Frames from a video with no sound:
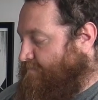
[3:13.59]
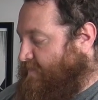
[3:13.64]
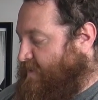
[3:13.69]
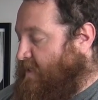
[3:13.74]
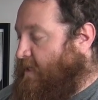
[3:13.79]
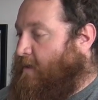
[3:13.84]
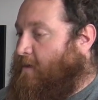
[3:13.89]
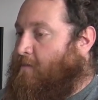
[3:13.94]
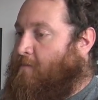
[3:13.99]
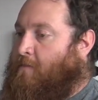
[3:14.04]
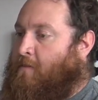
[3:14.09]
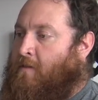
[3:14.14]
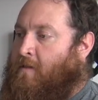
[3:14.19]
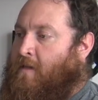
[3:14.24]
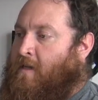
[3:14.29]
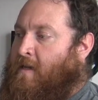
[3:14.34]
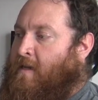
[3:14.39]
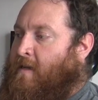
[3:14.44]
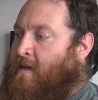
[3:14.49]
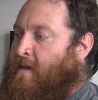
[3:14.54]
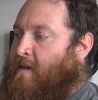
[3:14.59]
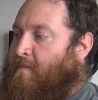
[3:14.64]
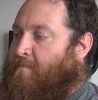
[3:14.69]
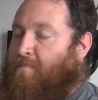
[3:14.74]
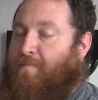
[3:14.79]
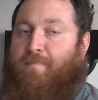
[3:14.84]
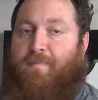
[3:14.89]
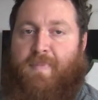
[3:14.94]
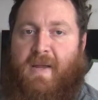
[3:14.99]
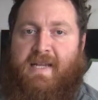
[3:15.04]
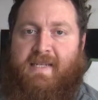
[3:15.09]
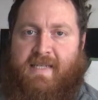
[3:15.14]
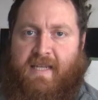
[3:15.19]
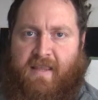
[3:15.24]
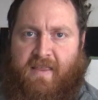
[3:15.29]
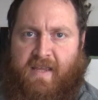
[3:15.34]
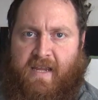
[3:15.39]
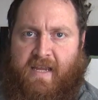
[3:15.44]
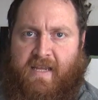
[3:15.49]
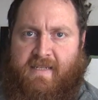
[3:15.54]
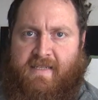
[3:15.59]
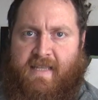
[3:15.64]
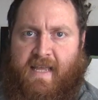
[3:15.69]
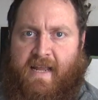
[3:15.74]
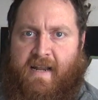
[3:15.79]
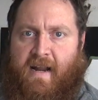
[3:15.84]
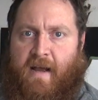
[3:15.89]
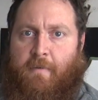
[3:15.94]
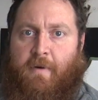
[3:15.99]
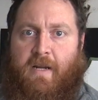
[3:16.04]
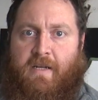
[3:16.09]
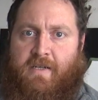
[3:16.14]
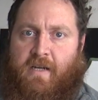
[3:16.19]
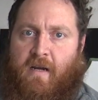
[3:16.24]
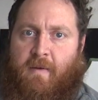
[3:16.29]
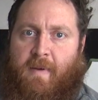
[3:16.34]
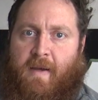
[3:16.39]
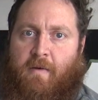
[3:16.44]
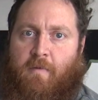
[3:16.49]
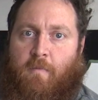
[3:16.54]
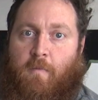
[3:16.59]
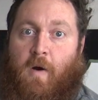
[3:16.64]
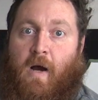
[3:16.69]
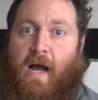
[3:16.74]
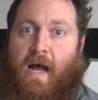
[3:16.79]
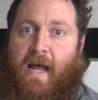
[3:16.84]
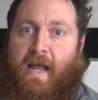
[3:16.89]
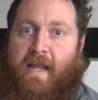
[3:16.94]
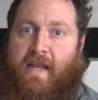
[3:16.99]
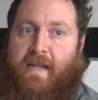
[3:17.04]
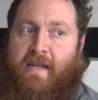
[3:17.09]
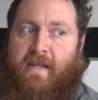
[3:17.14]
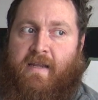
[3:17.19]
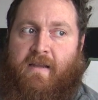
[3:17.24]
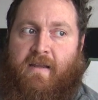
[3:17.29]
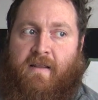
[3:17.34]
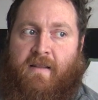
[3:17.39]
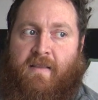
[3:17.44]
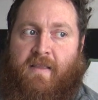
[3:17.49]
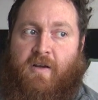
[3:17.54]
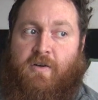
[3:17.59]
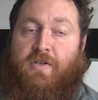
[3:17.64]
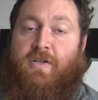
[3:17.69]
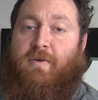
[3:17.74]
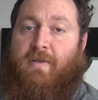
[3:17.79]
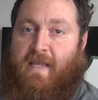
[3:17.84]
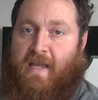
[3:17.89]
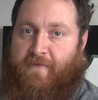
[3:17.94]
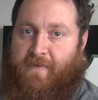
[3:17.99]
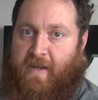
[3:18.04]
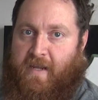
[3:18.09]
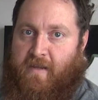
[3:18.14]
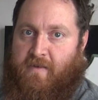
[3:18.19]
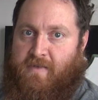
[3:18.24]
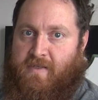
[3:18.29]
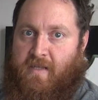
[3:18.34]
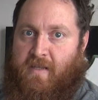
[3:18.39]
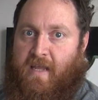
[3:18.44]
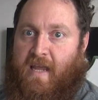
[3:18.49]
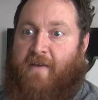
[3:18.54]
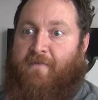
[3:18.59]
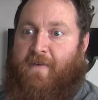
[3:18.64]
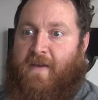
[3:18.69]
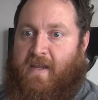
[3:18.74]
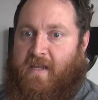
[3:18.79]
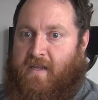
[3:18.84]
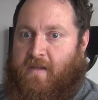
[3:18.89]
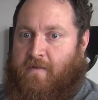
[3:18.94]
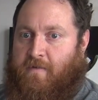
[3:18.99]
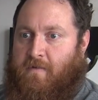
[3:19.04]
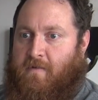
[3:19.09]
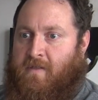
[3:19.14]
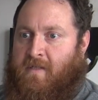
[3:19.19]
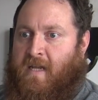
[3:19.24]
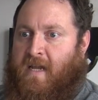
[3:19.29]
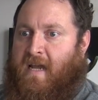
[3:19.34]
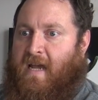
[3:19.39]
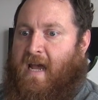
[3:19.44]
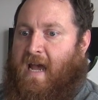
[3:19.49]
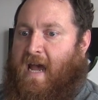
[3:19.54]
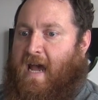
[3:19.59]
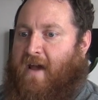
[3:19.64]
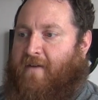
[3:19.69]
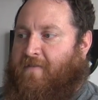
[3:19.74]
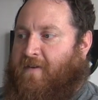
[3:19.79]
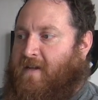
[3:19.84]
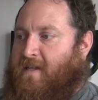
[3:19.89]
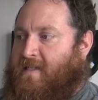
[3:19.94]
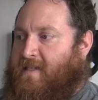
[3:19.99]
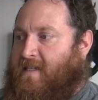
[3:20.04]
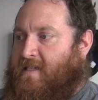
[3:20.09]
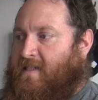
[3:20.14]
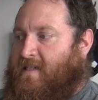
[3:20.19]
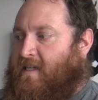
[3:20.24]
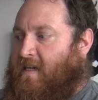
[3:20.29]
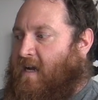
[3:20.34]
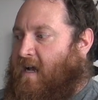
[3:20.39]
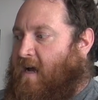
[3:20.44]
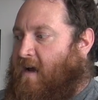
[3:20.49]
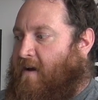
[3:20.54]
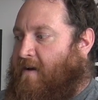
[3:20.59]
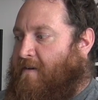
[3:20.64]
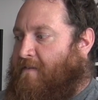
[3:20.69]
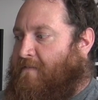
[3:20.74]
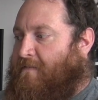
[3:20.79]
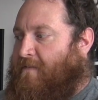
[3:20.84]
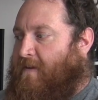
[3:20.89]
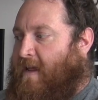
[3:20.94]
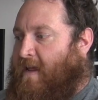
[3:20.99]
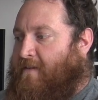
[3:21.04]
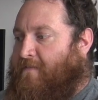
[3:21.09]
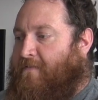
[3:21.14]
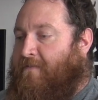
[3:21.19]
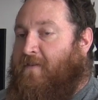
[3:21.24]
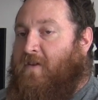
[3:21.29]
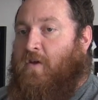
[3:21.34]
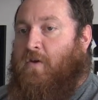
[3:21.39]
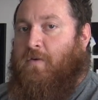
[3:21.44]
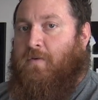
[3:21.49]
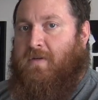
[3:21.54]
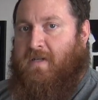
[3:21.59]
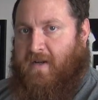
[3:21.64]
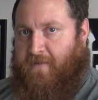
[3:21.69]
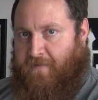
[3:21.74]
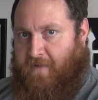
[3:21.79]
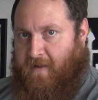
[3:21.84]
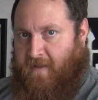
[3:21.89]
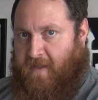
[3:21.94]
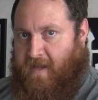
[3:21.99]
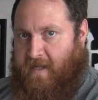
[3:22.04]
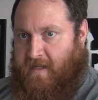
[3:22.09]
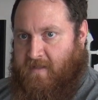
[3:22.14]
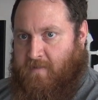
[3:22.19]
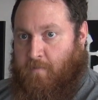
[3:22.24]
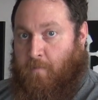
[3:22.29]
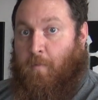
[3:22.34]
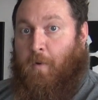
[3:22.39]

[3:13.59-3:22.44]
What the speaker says: So basic thing is that I want to talk about why they're doing the FAQs. So the FAQs have consisted of a few different things.